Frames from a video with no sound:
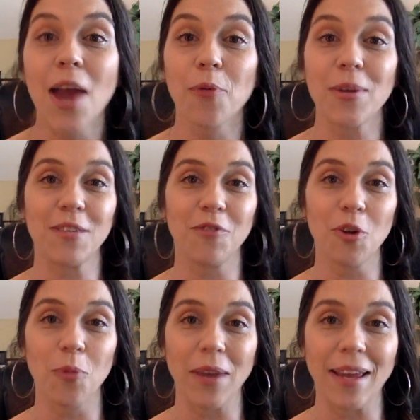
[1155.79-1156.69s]
rest of
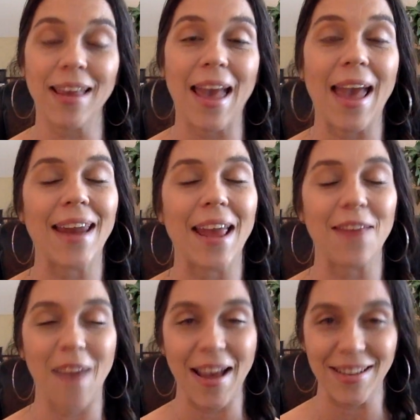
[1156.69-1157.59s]
your week, and a
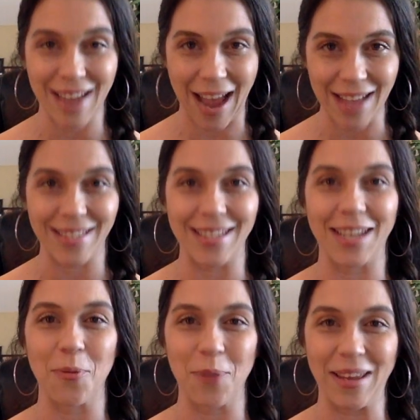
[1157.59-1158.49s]

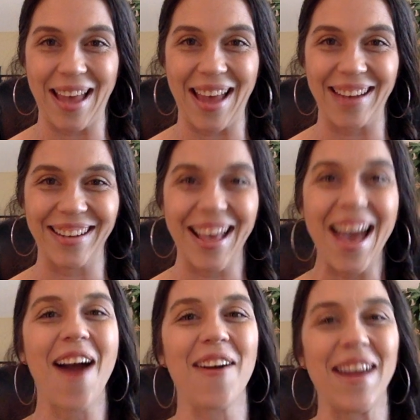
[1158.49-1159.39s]
fantastic weekend.
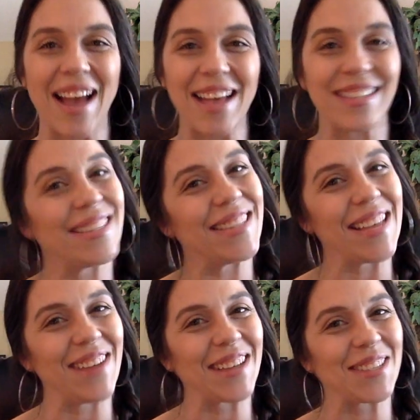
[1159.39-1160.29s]
All right guys, see
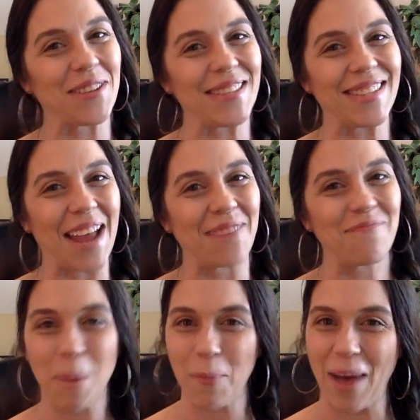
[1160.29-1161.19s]
you next Wednesday.
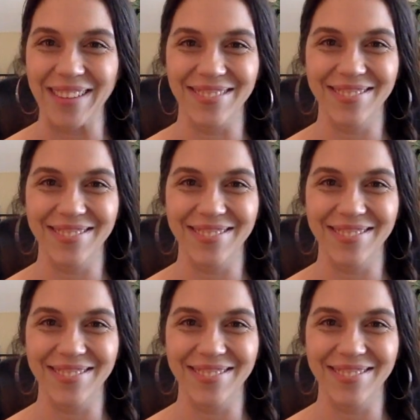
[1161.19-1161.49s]
Bye-bye.